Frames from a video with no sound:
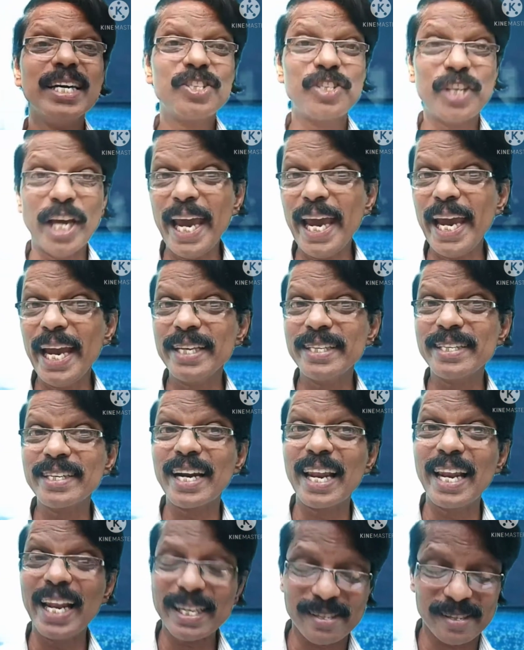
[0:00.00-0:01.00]
changed
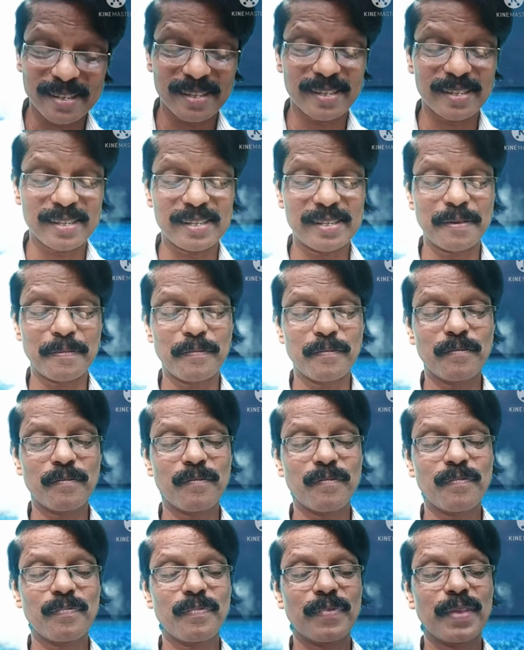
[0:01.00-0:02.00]
less.
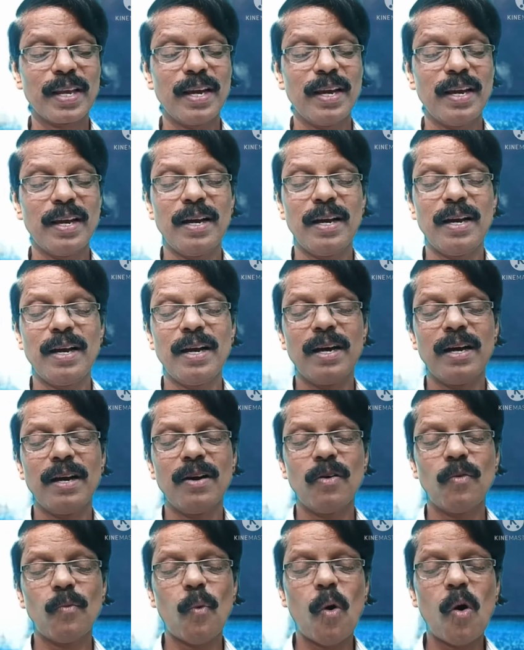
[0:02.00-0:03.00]

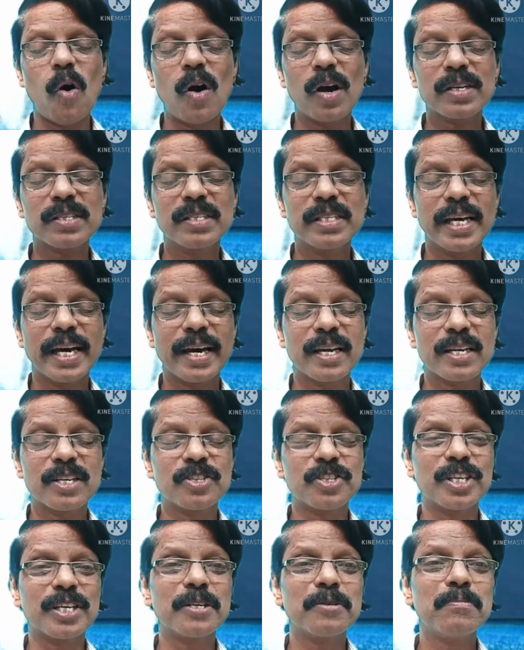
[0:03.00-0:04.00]
Wash their
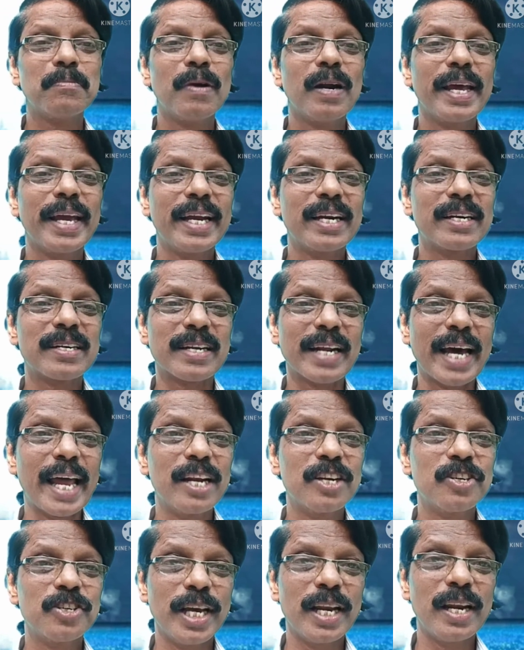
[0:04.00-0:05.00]
terribly
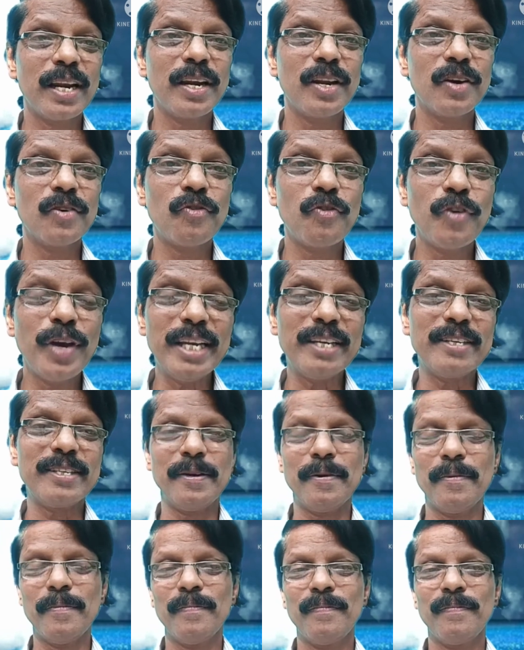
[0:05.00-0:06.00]
transient feet.
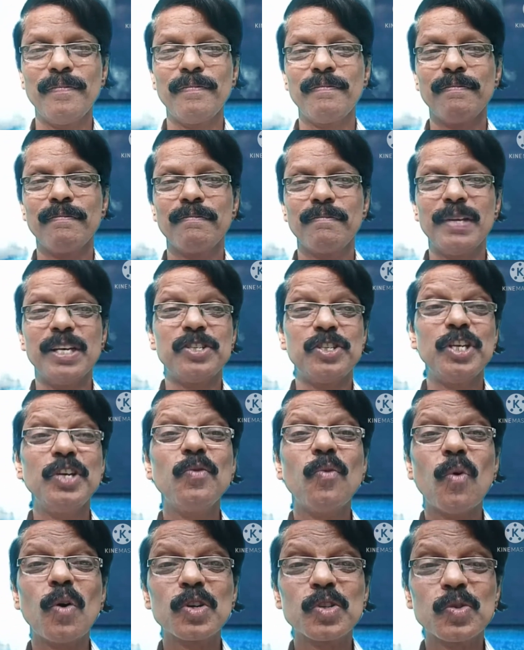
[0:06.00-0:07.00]
The sea
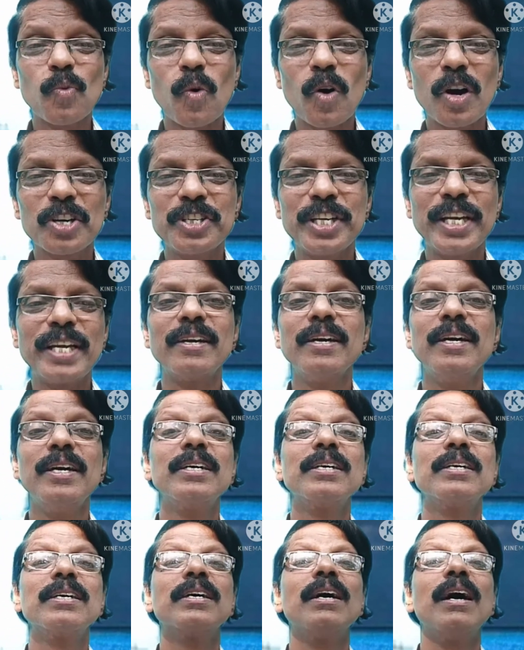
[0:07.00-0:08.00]
was washing,
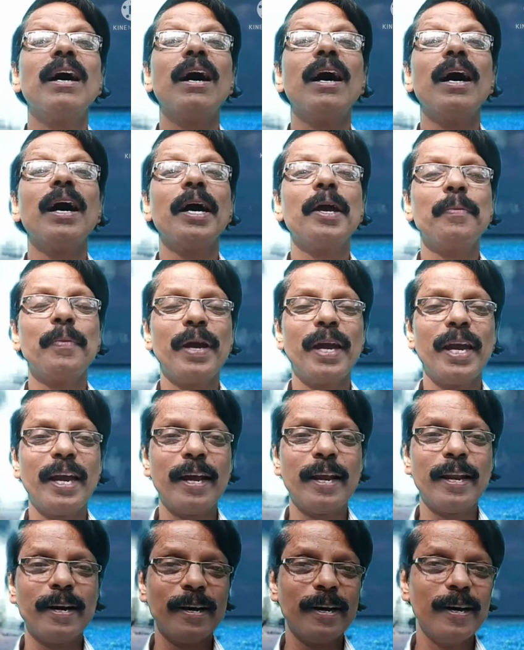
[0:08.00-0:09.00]

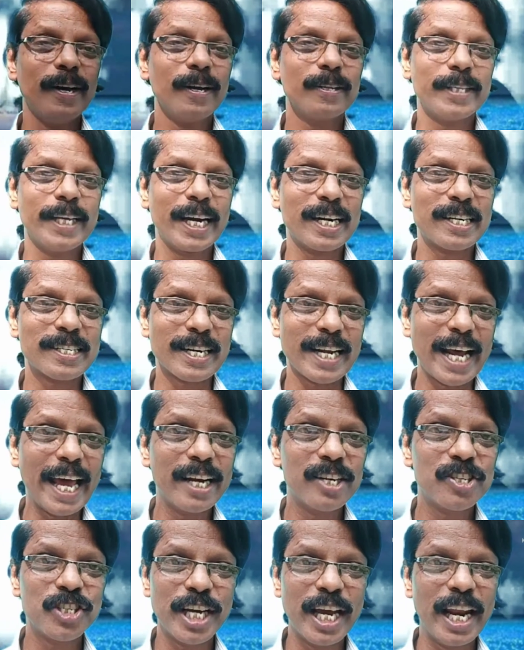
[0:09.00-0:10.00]
their
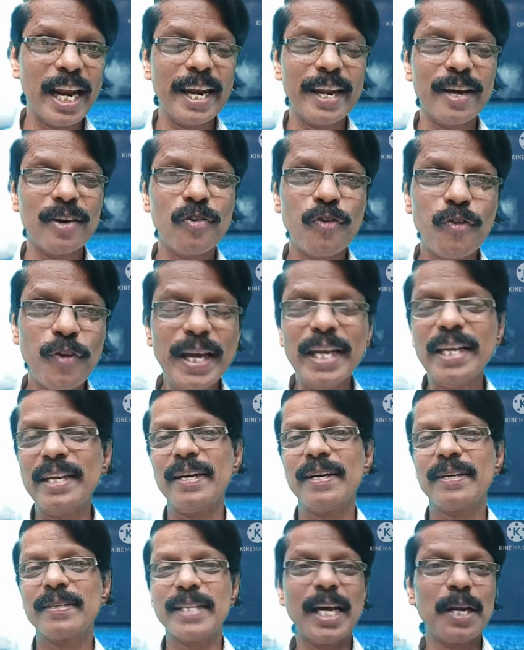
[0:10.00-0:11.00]
transient feet.
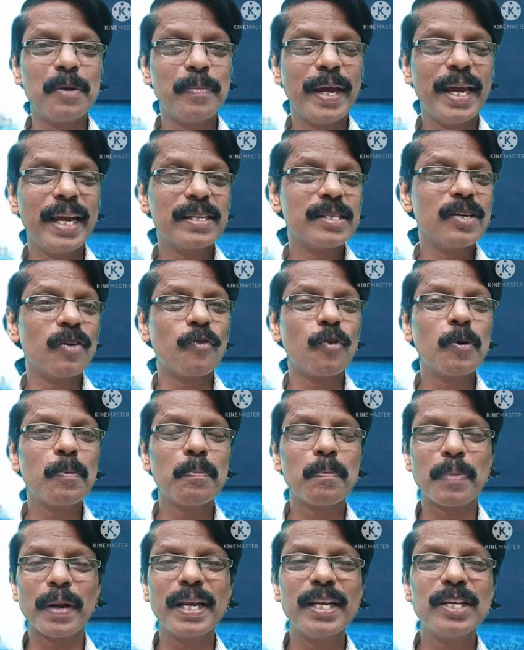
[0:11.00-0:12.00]
That means the
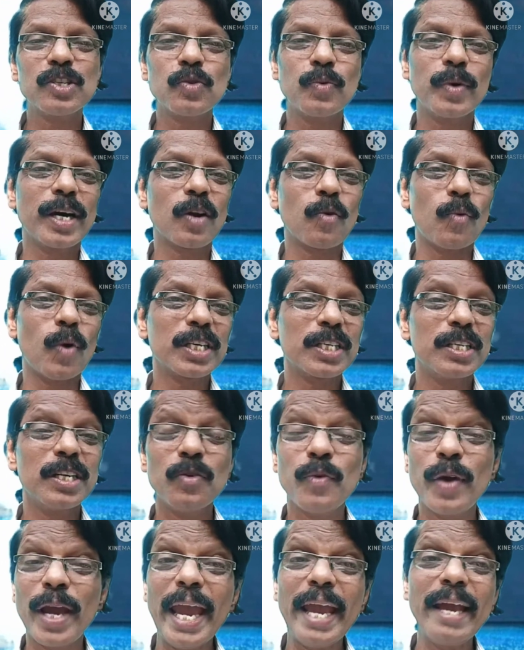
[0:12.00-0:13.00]
footprints were washed
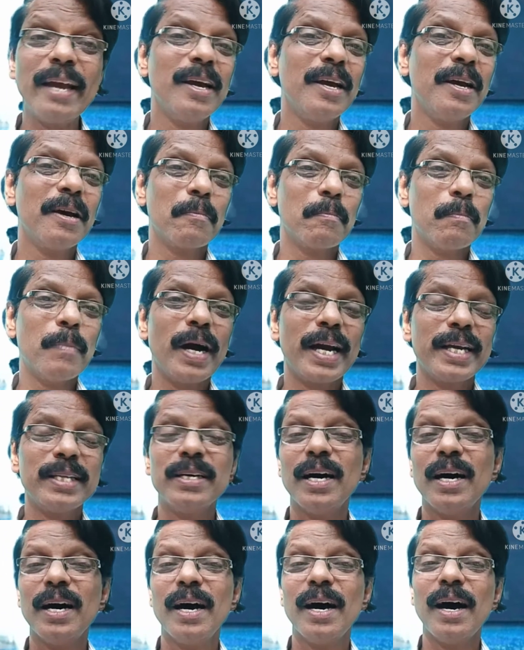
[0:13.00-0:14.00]
away by the